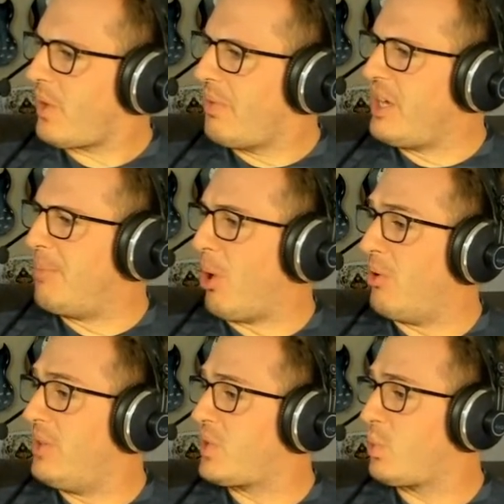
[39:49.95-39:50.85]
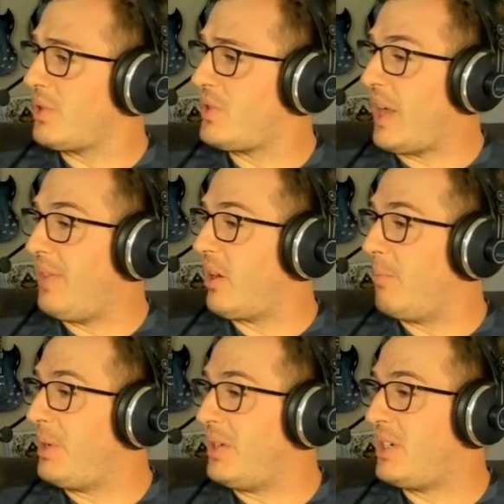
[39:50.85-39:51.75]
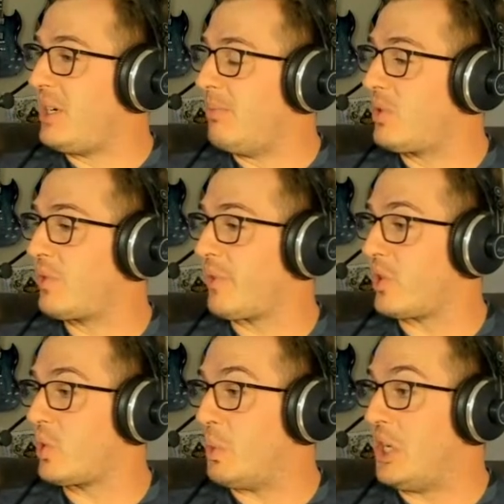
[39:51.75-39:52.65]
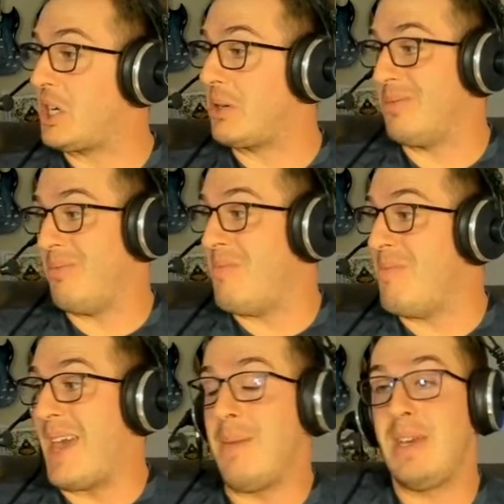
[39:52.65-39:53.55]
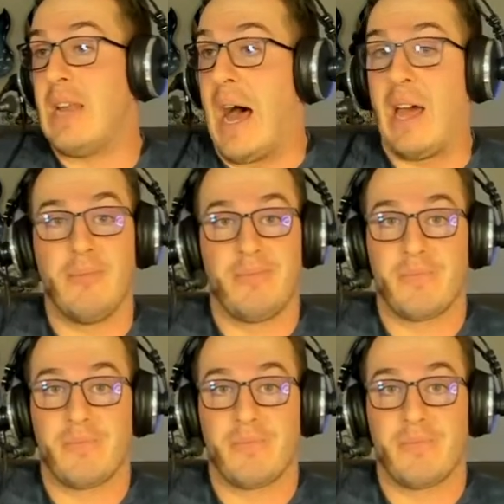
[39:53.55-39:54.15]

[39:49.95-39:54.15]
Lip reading: The opponents will send their B teams first week. Maybe not.